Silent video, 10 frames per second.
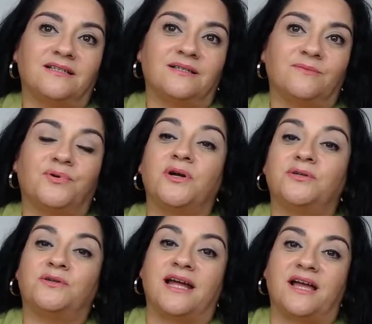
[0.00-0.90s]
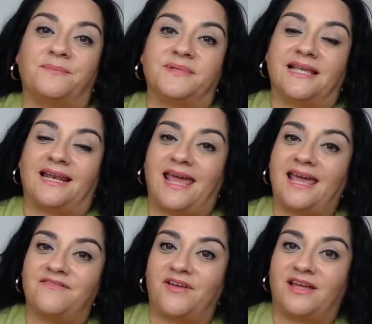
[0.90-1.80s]
programs that
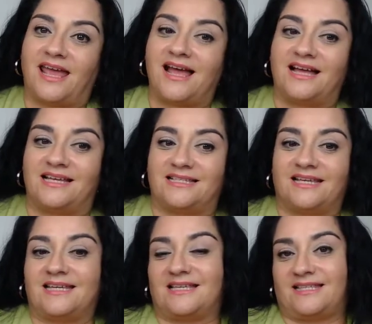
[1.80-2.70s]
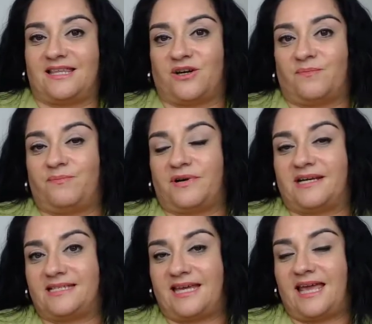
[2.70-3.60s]
Avon has is their
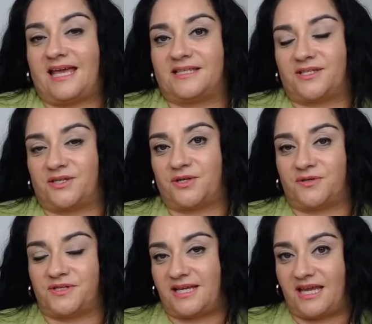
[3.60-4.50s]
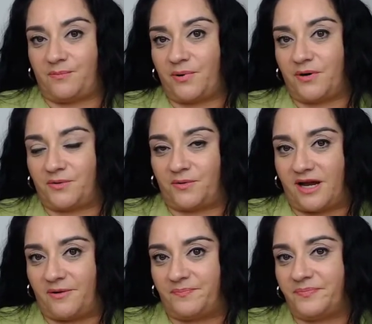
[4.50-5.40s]
breast cancer crusade
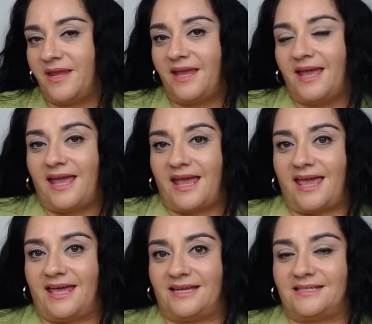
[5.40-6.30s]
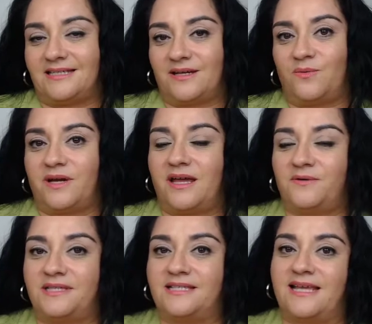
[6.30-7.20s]
program. And when I
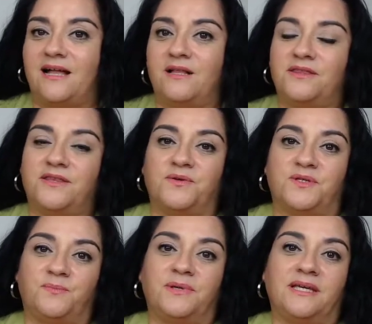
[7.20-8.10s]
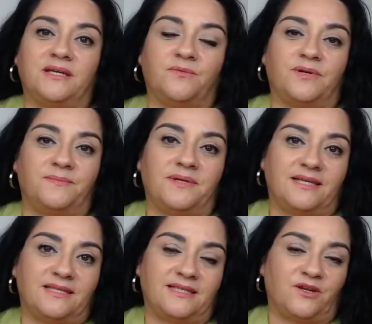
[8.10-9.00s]
would sell those pink
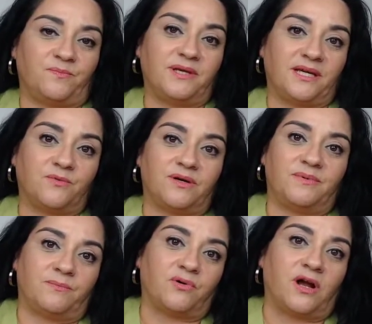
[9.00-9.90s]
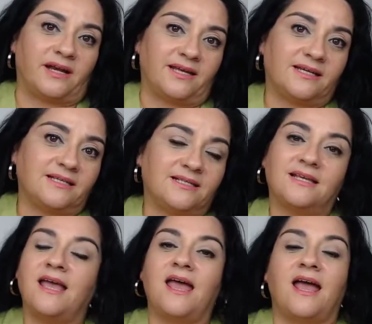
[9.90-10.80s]
ribbons, their pink ribbon products,
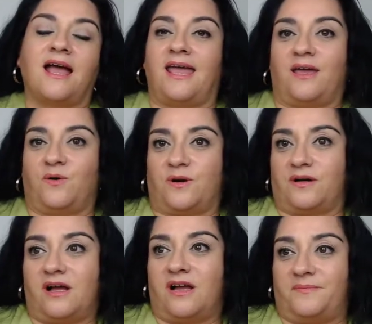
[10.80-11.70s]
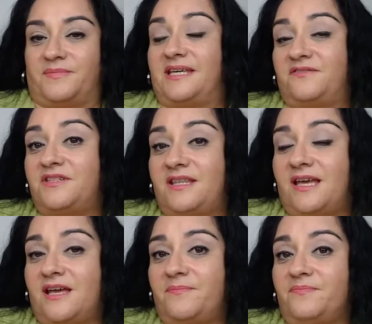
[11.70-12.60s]
or gift
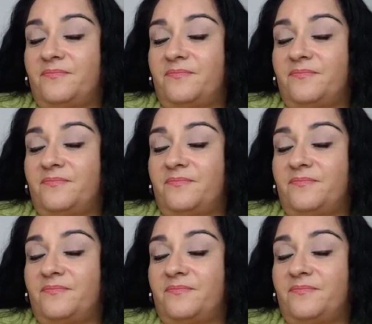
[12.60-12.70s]
them,